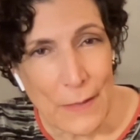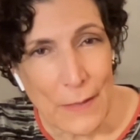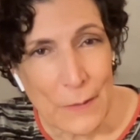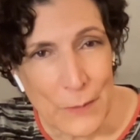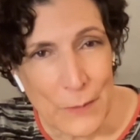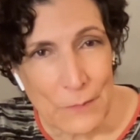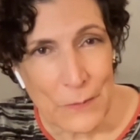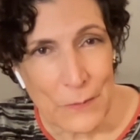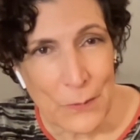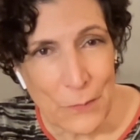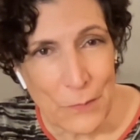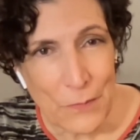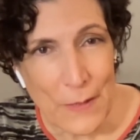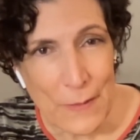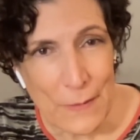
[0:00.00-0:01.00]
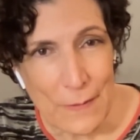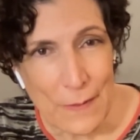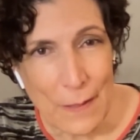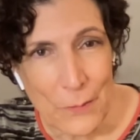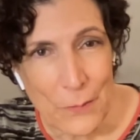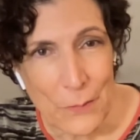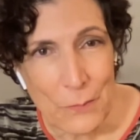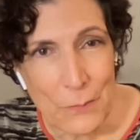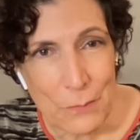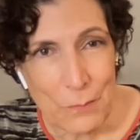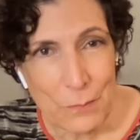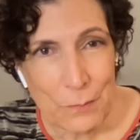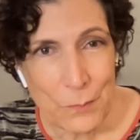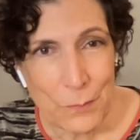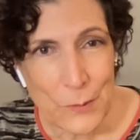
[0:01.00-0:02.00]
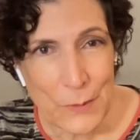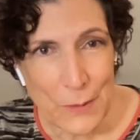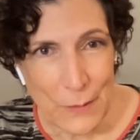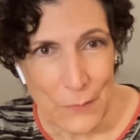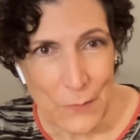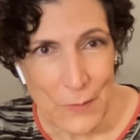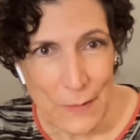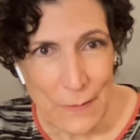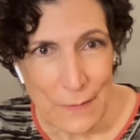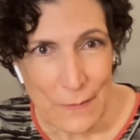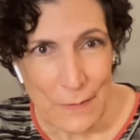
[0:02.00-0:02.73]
I don't even know if that's how you pronounce his